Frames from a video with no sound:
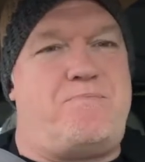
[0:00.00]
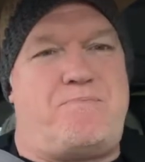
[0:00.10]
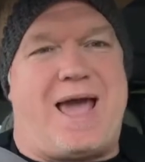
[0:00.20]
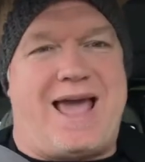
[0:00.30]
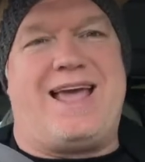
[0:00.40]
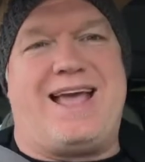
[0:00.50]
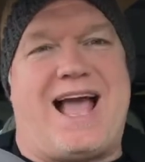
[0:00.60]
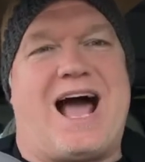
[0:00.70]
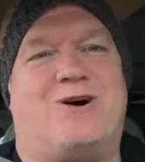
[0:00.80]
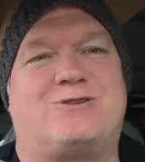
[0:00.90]
paying
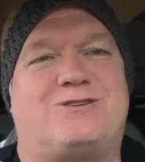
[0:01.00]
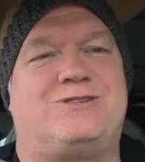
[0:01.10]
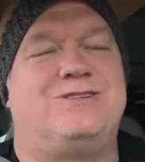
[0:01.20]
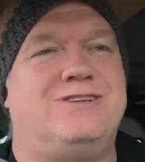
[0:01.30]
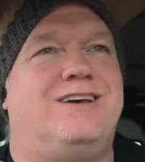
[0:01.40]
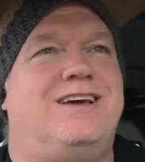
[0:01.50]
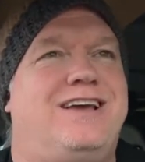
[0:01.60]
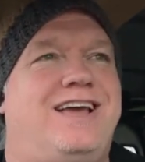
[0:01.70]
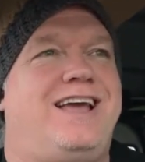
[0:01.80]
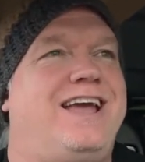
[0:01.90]
out
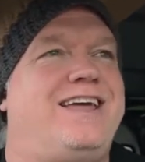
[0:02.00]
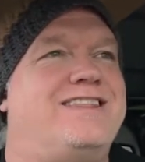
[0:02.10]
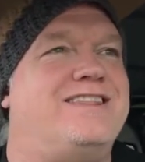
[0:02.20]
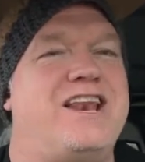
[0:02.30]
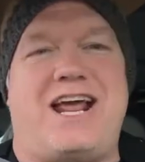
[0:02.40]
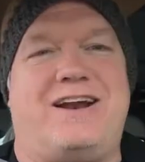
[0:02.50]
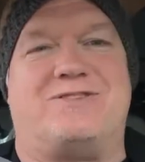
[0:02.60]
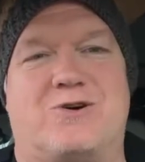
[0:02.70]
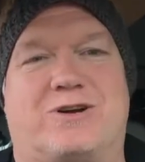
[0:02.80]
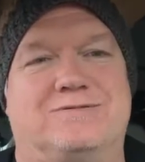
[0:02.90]
in the native
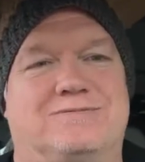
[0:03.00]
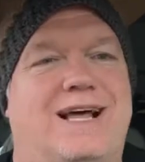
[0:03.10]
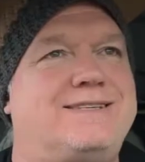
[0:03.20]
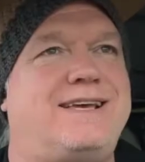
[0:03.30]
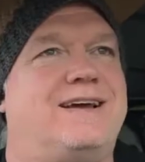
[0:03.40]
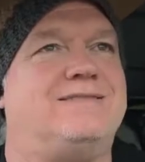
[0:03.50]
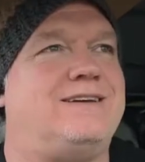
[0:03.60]
token. That's it.